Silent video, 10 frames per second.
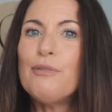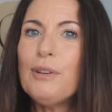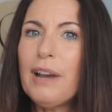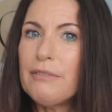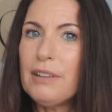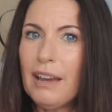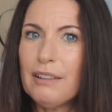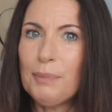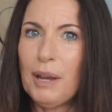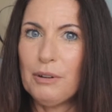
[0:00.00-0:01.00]
you have
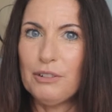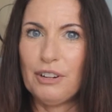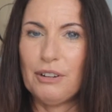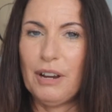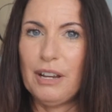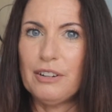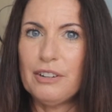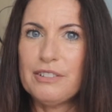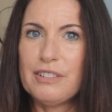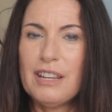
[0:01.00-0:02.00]
gas-powered
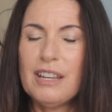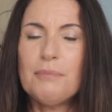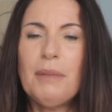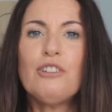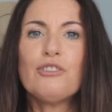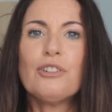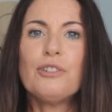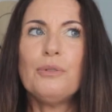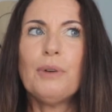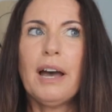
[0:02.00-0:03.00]
generators, make sure
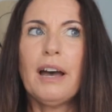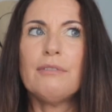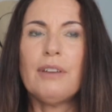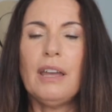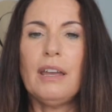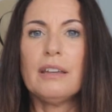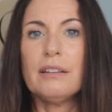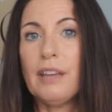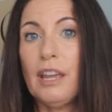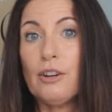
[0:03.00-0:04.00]
you have a
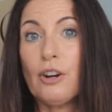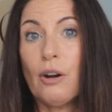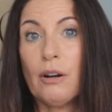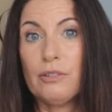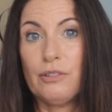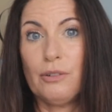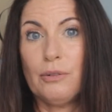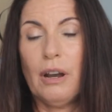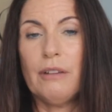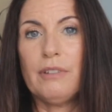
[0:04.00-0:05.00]
container or
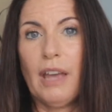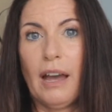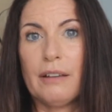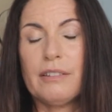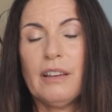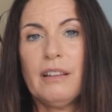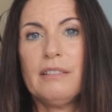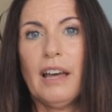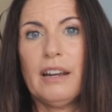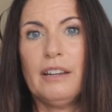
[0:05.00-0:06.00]
2 of gas
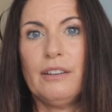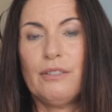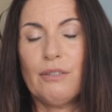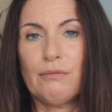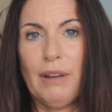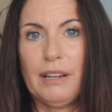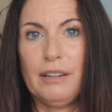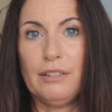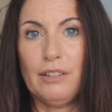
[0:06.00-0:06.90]
that is ready to